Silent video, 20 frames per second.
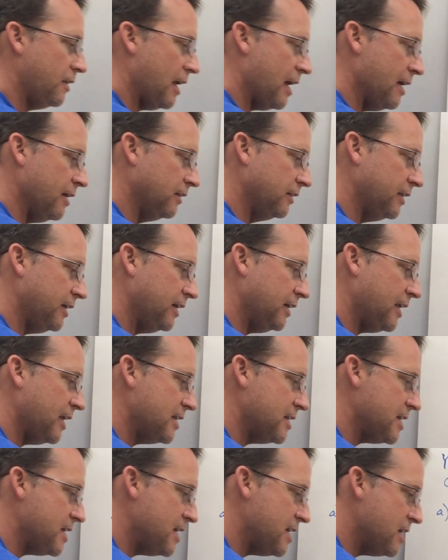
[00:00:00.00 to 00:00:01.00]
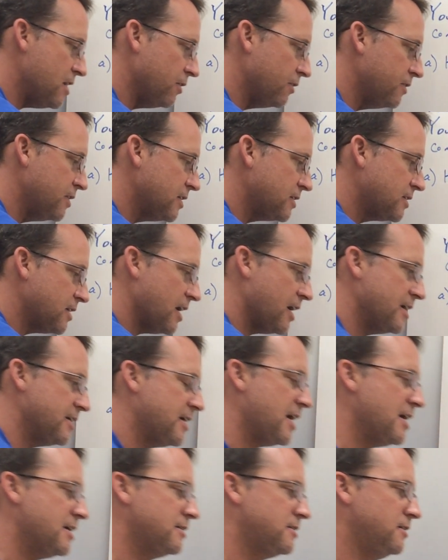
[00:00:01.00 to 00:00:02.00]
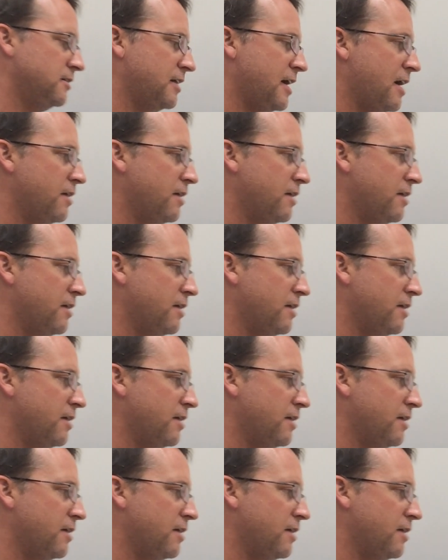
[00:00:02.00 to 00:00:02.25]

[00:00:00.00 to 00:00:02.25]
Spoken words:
ln and E on this side cancel